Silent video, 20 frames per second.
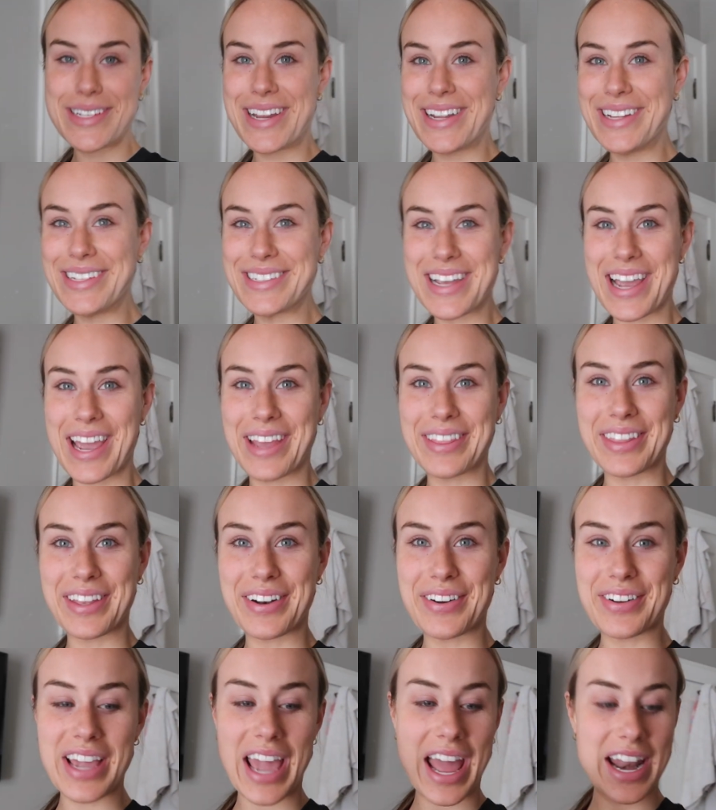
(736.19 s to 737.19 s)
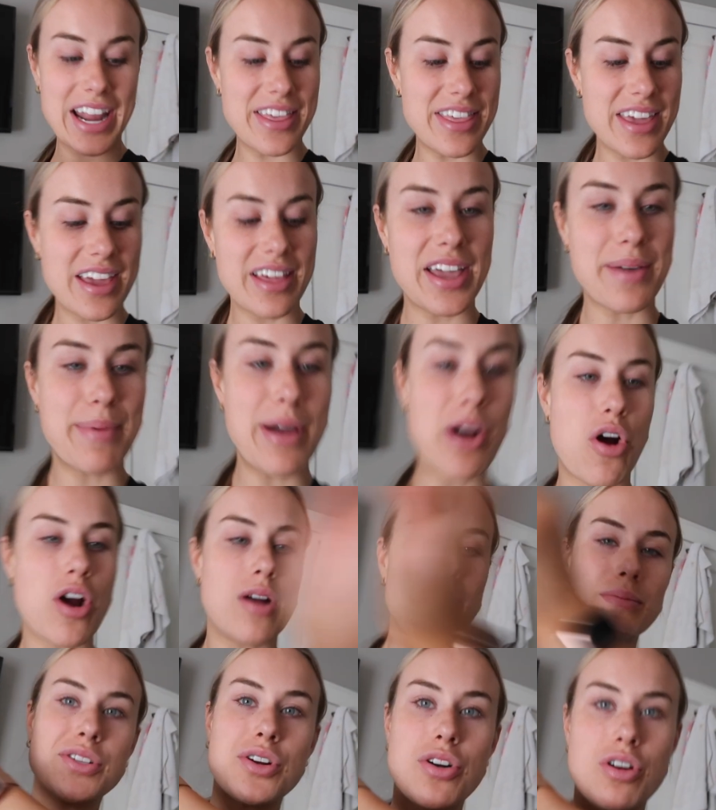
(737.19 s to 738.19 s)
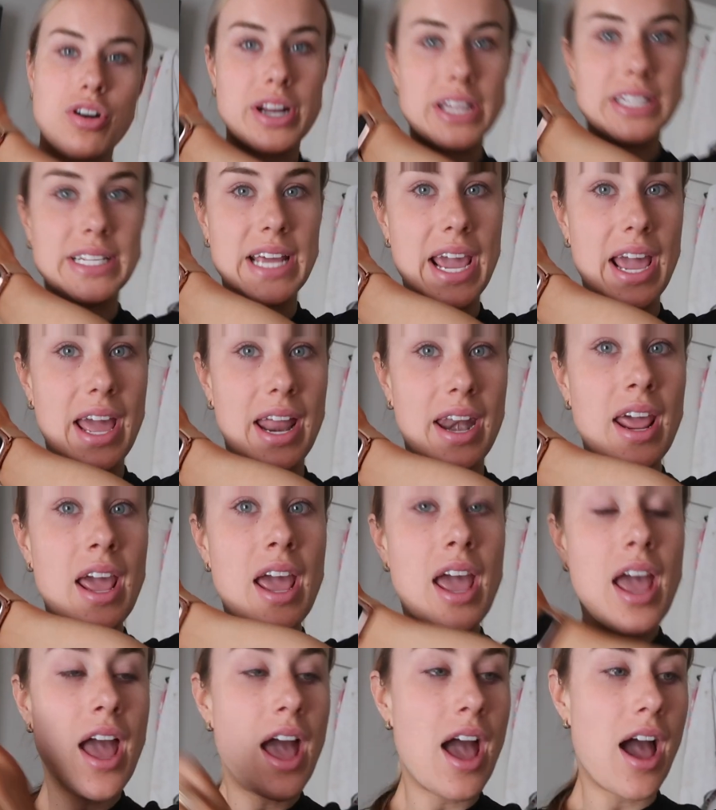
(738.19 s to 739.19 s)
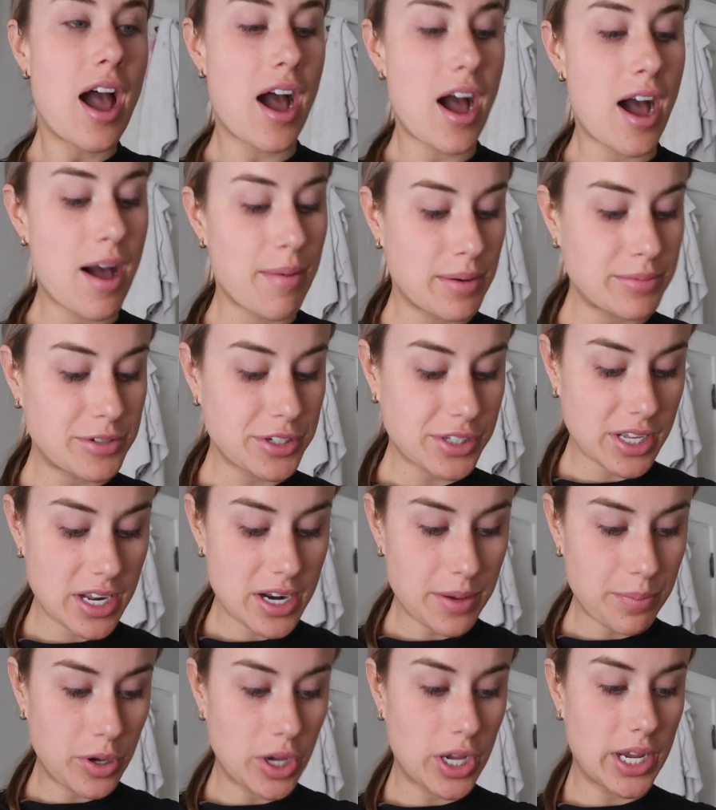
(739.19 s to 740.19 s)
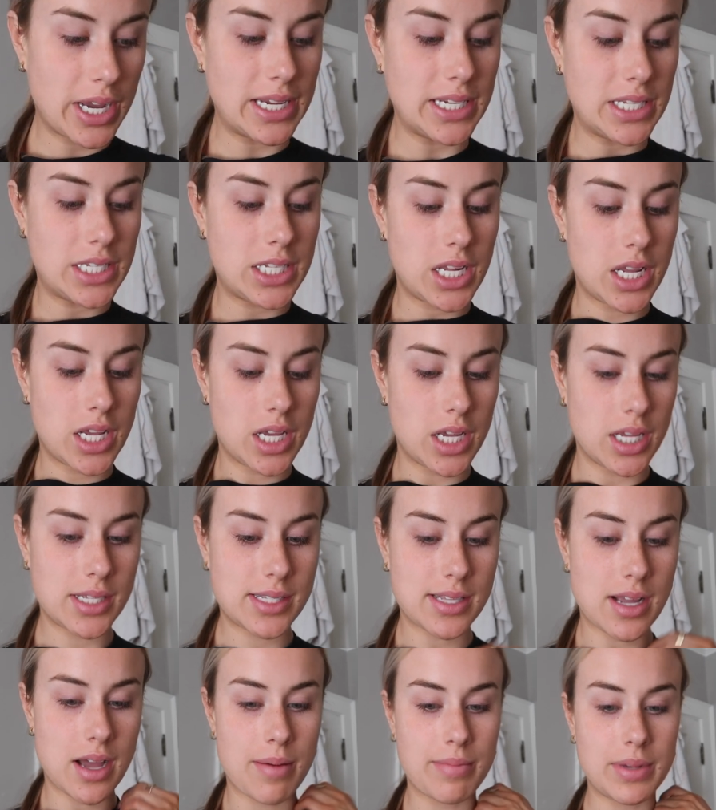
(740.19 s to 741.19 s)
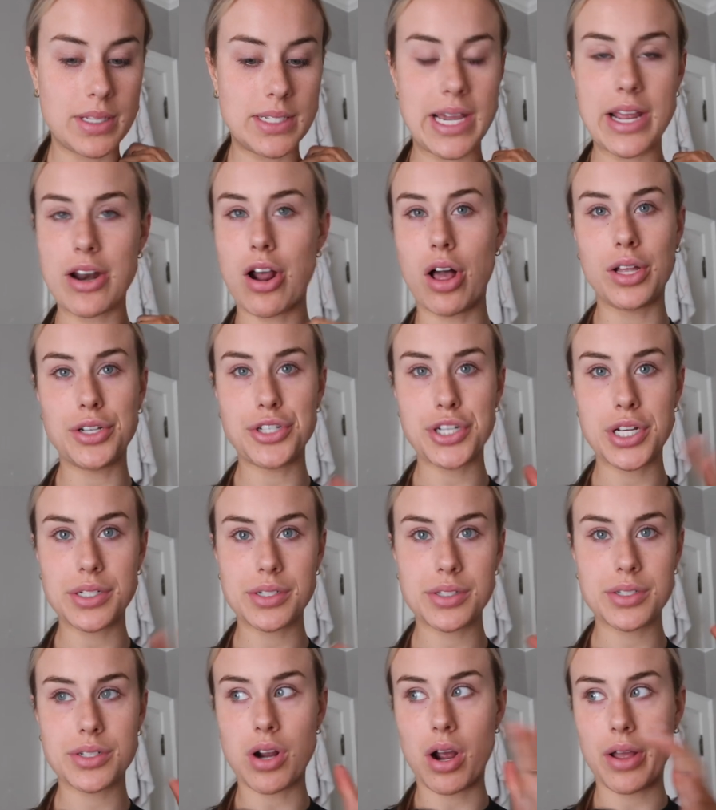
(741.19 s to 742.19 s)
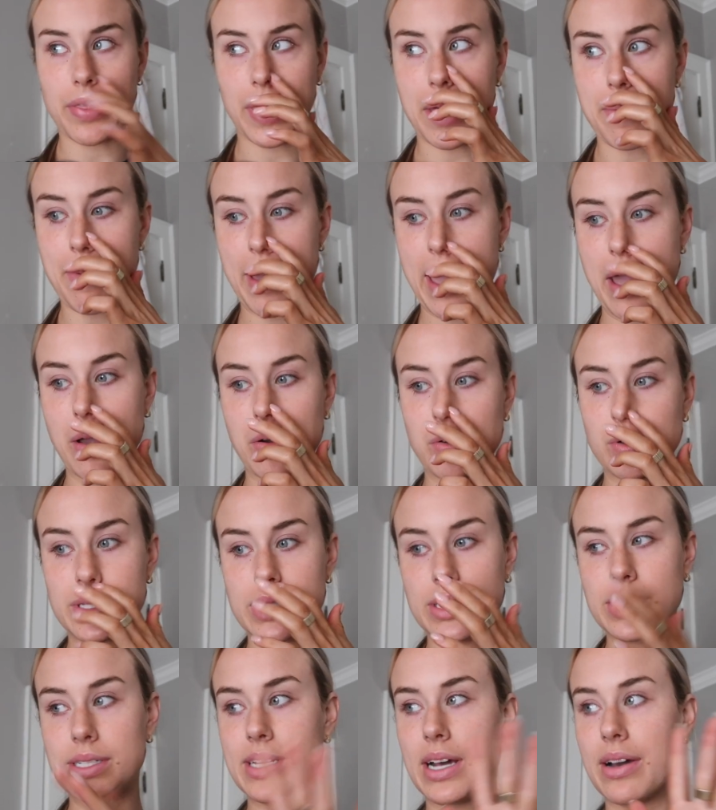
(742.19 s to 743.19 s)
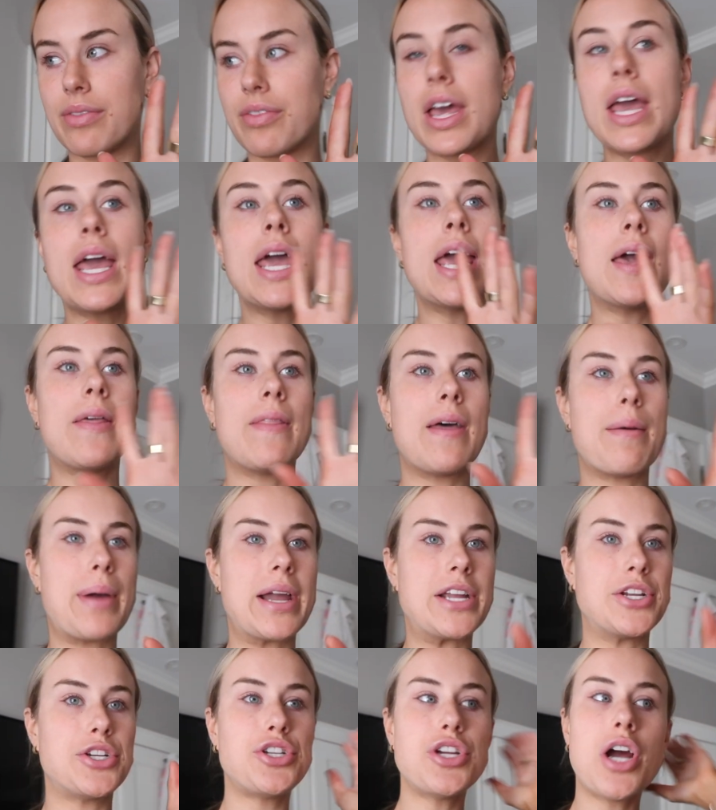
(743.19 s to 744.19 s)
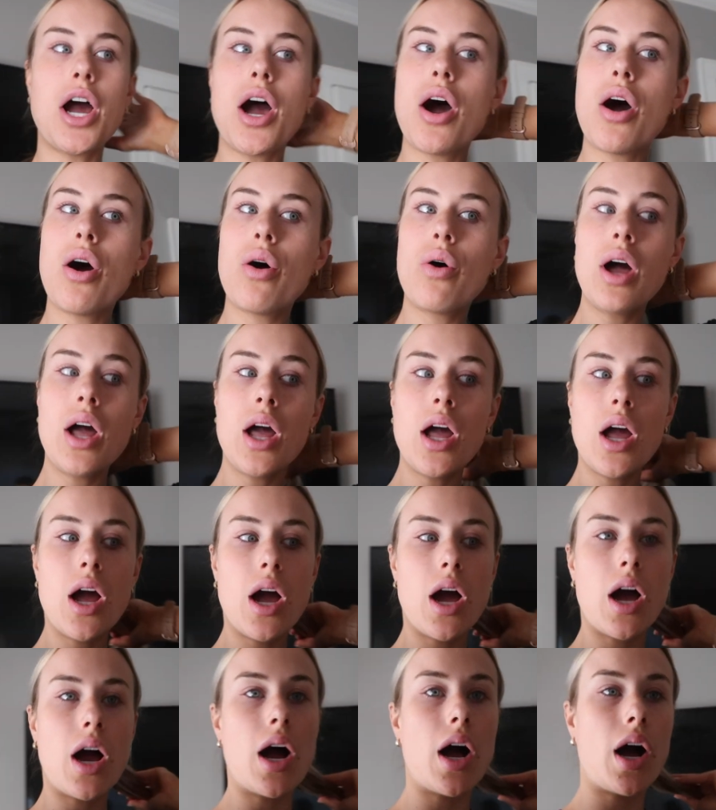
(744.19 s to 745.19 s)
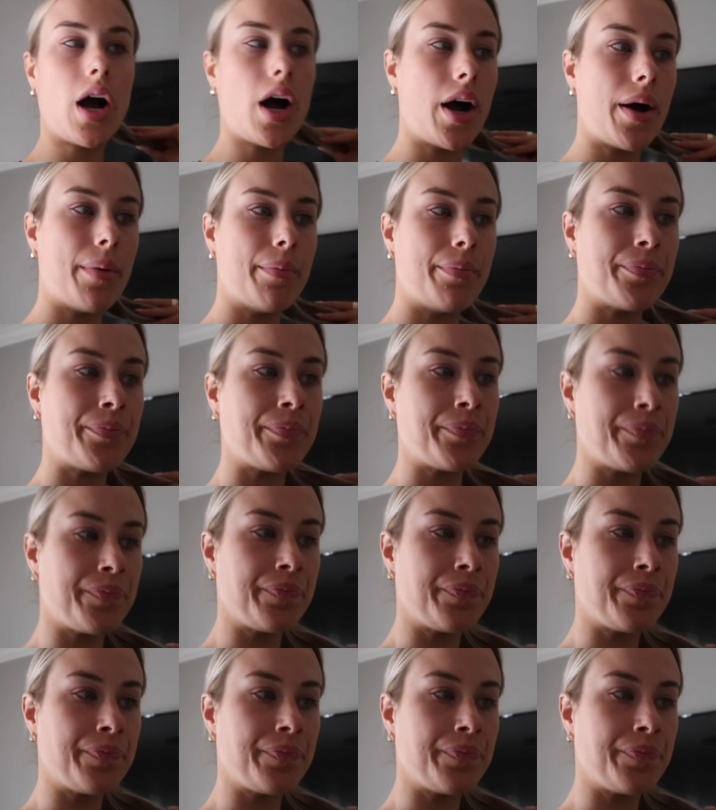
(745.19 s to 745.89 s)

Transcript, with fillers: didn't tan literally anything. Like my arms are already tan. Um, I'm just gonna put some Tanologist on like my ankles and stuff that might show. Um,